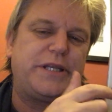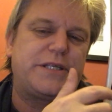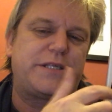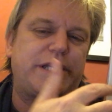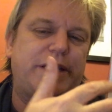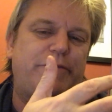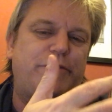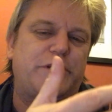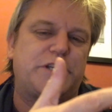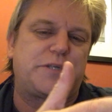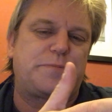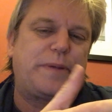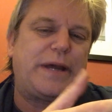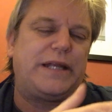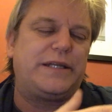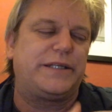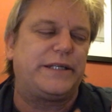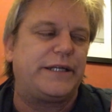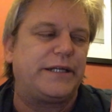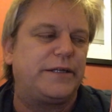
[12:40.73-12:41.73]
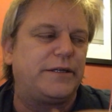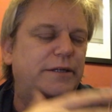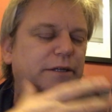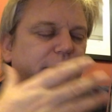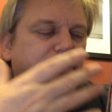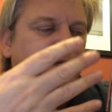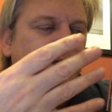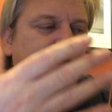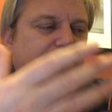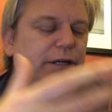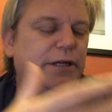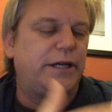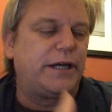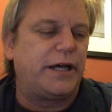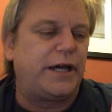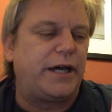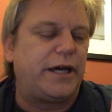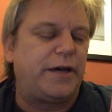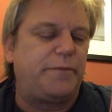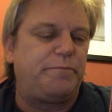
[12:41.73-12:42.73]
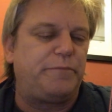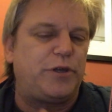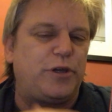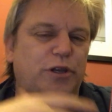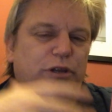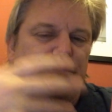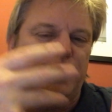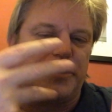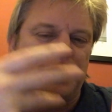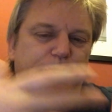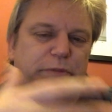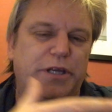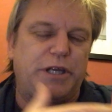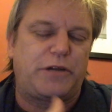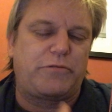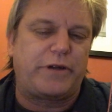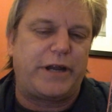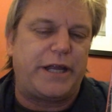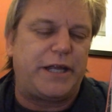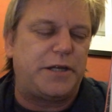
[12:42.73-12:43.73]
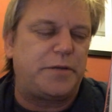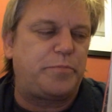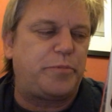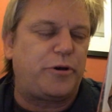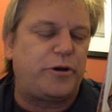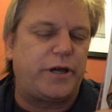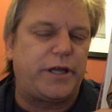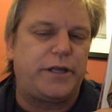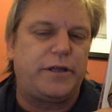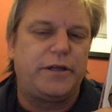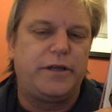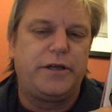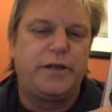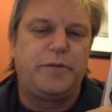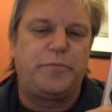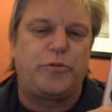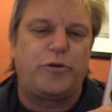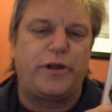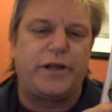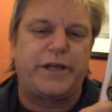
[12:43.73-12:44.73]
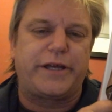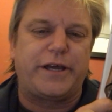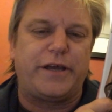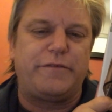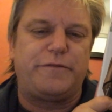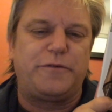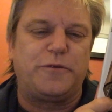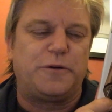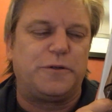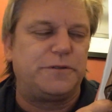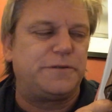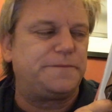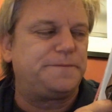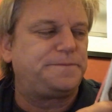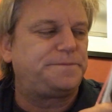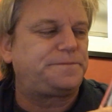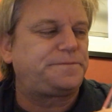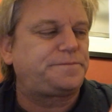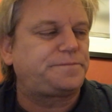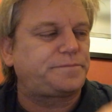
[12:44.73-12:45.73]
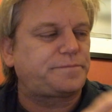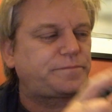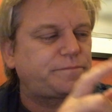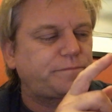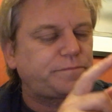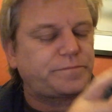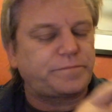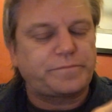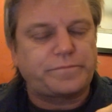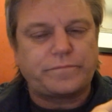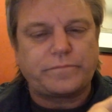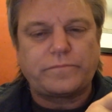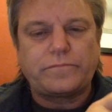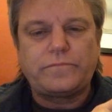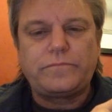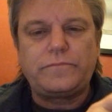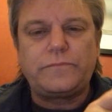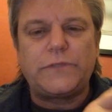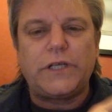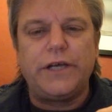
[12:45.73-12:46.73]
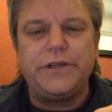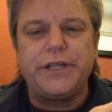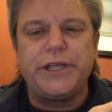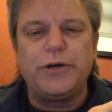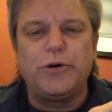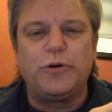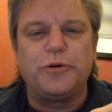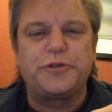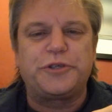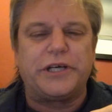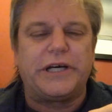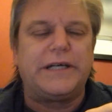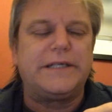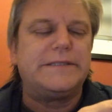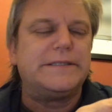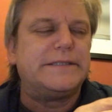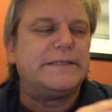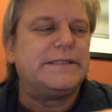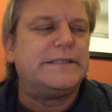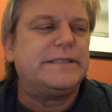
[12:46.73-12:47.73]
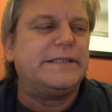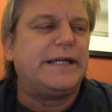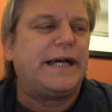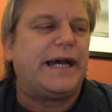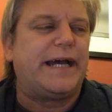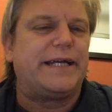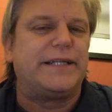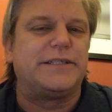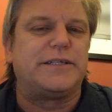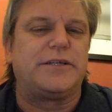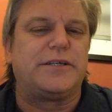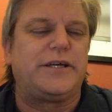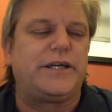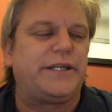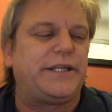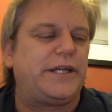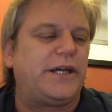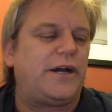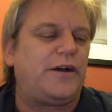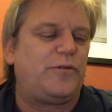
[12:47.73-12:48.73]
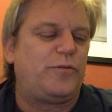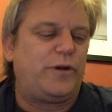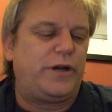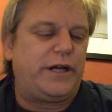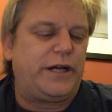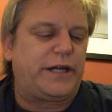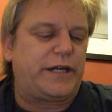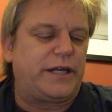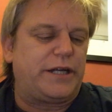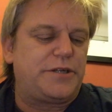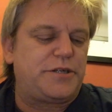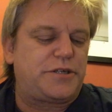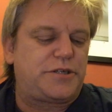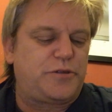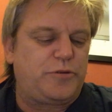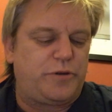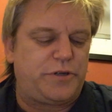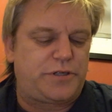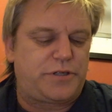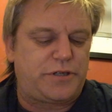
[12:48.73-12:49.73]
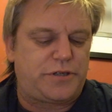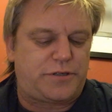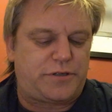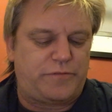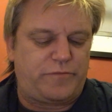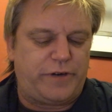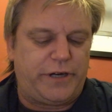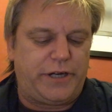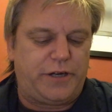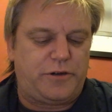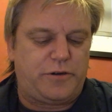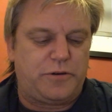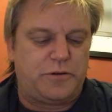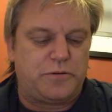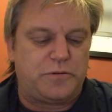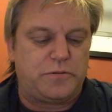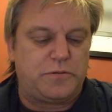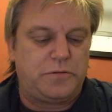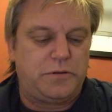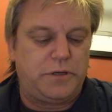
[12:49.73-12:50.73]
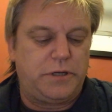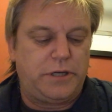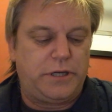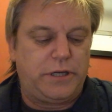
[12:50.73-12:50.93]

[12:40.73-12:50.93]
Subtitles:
be this ever-expanding universe being created by Brian K. Vaughan, the author. And I liked the artwork, and I just thought it was just a really cool